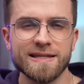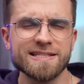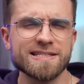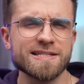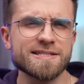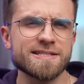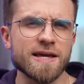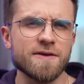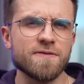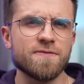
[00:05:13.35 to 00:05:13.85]
This
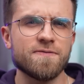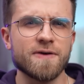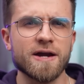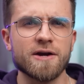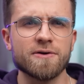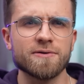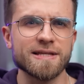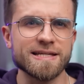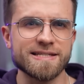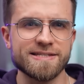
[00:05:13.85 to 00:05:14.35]
is a
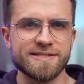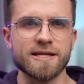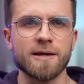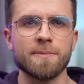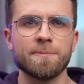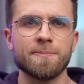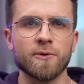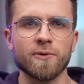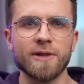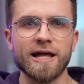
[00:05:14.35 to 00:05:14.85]
fairly
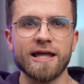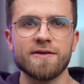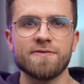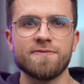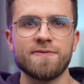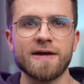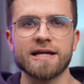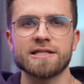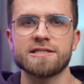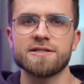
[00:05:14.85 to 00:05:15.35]
simple and
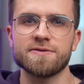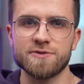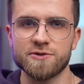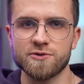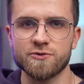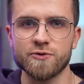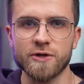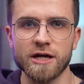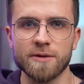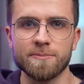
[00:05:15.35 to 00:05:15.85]
effective
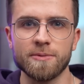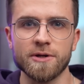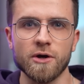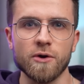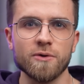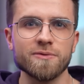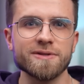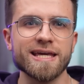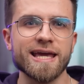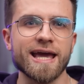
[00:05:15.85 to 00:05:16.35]
trick, but
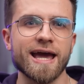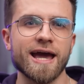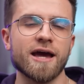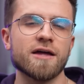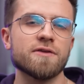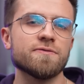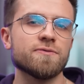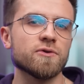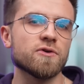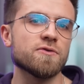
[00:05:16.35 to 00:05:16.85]
only a
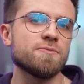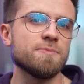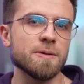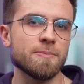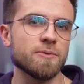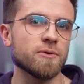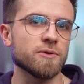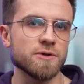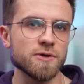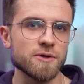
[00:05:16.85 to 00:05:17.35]
handful of
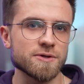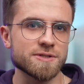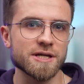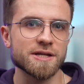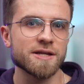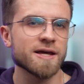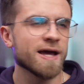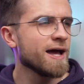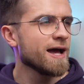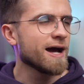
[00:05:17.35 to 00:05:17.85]
people use
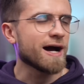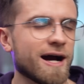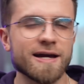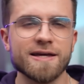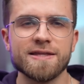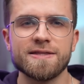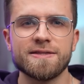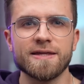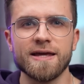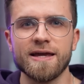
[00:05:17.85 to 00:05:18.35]
it.
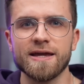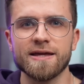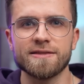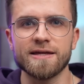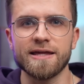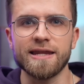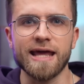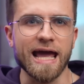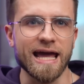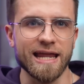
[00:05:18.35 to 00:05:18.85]
I think
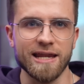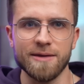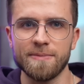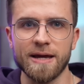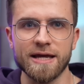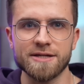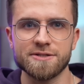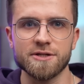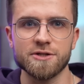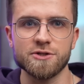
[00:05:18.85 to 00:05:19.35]
that any
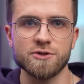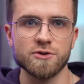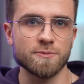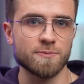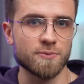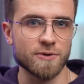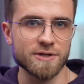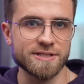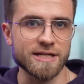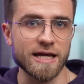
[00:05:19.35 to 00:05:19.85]
message you
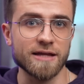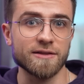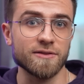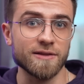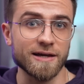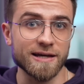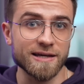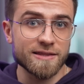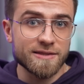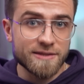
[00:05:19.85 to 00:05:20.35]
present
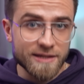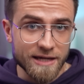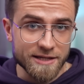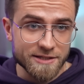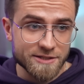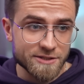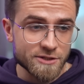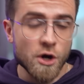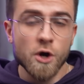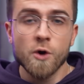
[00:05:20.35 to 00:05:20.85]
like
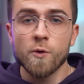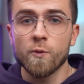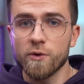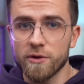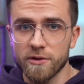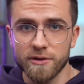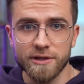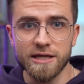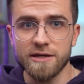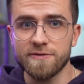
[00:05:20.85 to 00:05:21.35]
this
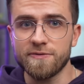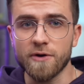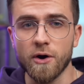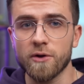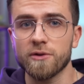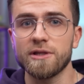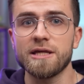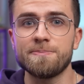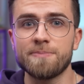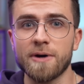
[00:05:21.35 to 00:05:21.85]
will leave
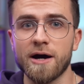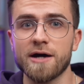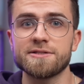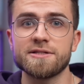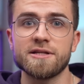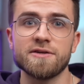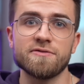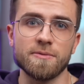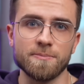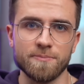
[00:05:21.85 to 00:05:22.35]
only
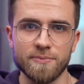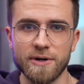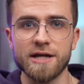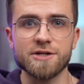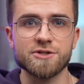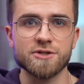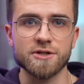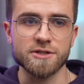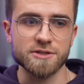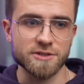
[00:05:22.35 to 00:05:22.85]
positive
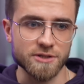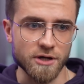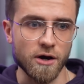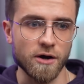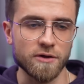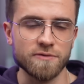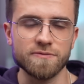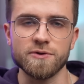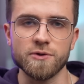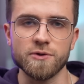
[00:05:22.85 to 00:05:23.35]
impressions on